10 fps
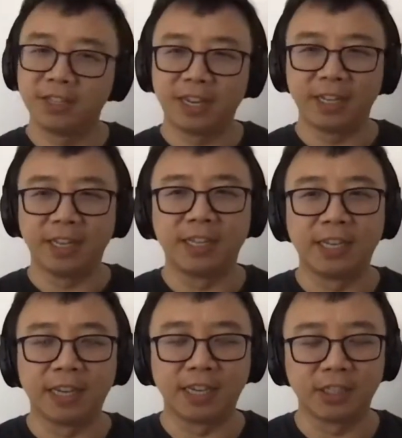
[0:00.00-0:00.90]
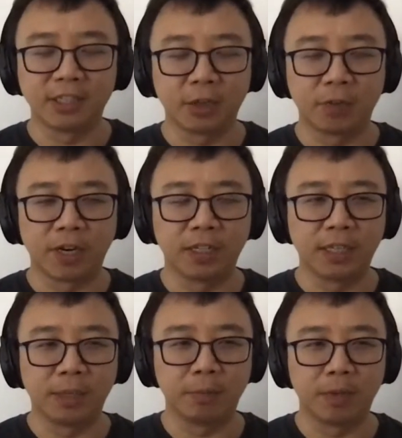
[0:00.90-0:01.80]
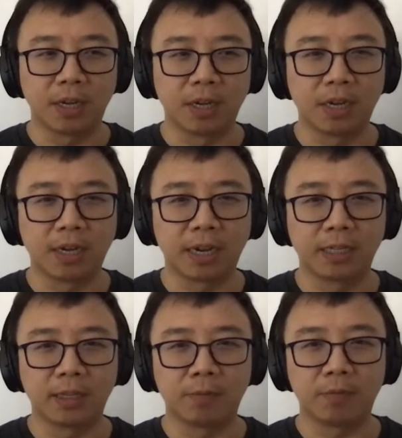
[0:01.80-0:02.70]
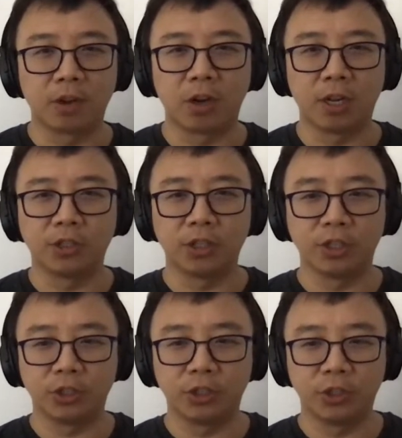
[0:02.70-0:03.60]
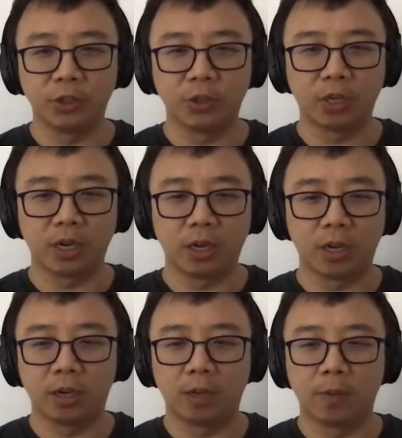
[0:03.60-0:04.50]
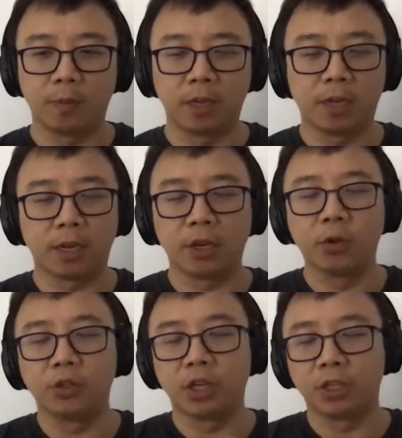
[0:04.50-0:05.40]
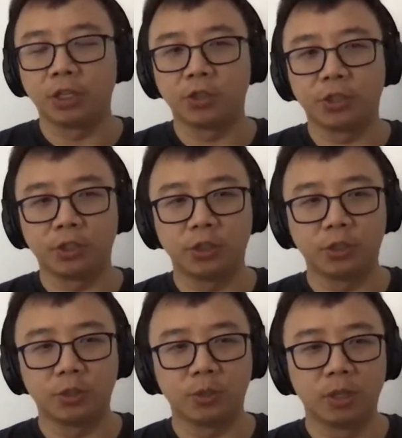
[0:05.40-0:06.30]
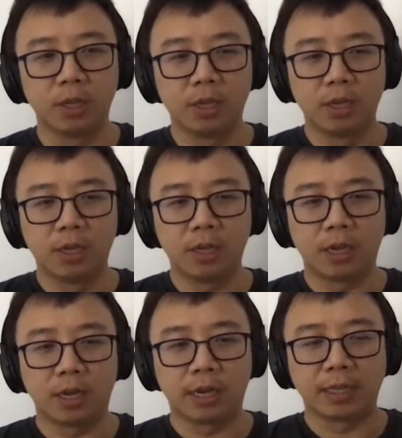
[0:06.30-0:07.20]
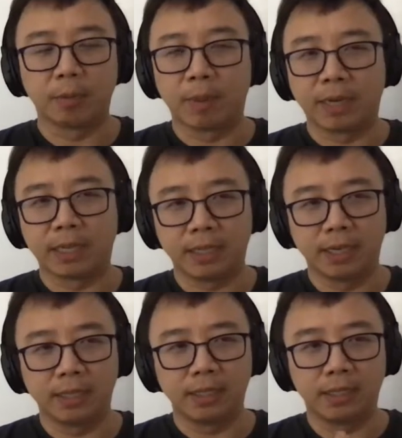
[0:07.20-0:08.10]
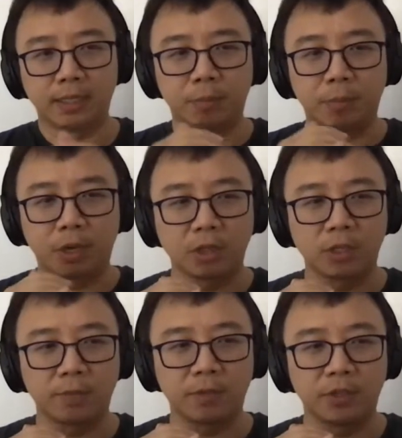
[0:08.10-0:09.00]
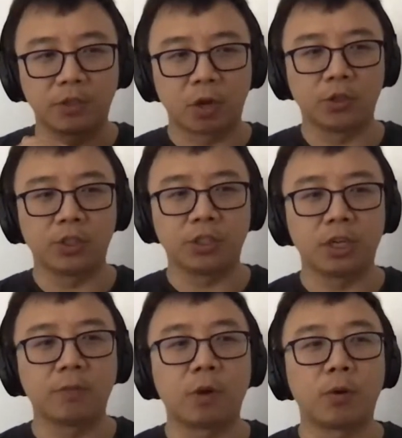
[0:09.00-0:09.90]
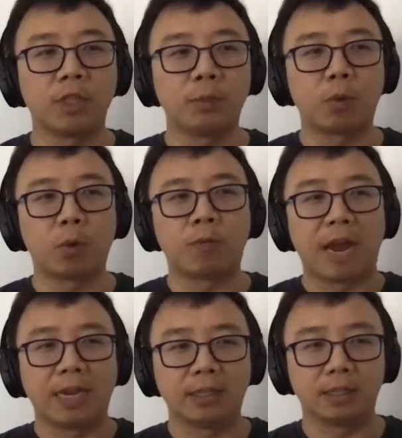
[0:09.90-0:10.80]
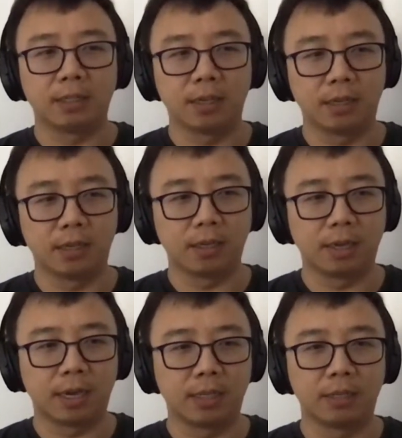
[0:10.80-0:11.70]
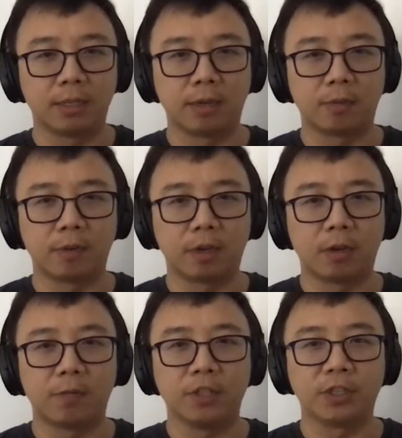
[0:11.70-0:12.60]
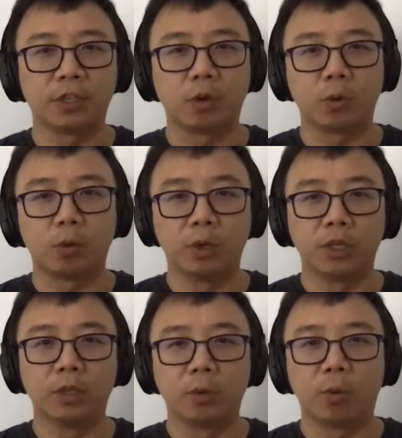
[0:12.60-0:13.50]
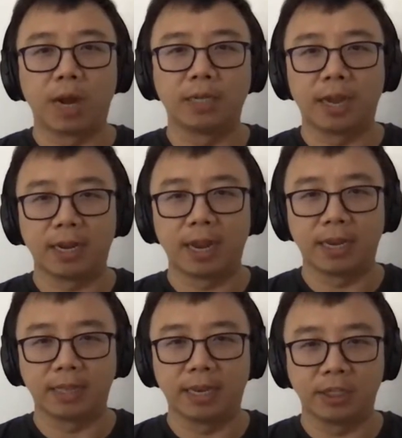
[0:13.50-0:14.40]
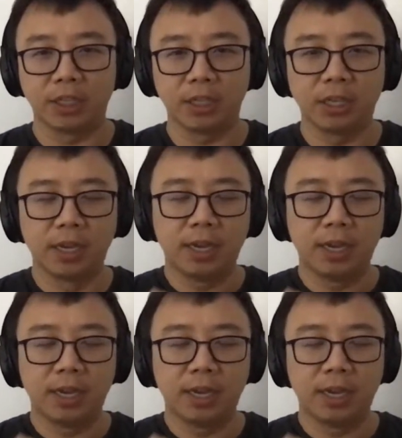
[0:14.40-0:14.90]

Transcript: I think that is a very deep kind of knowledge into like a huge addition to kind of multi-tenancies, because of the storage itself already provide the kind of physical read and write isolation,